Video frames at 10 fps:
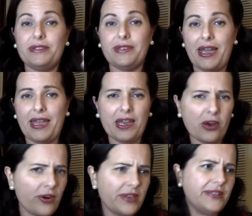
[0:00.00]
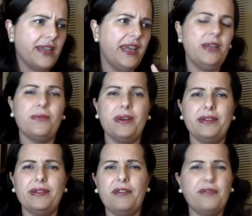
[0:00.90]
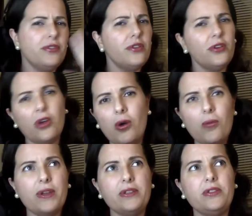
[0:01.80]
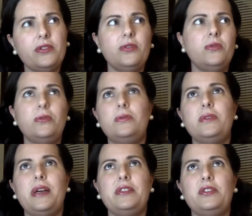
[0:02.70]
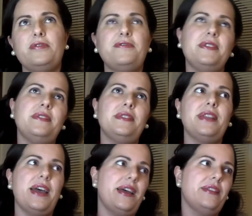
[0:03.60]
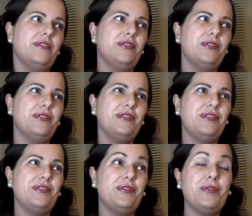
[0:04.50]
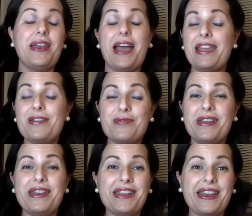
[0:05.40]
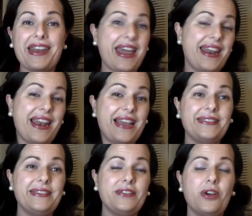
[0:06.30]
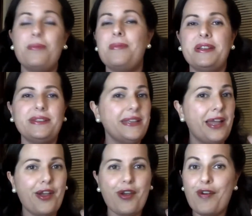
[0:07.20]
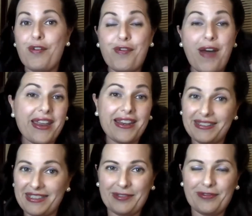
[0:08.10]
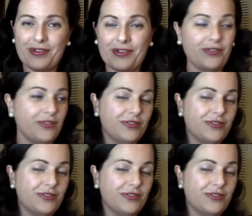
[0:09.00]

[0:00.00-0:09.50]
I encourage anyone, if you don't know what to do and you feel that you like reading and analyzing numbers, finance is for you,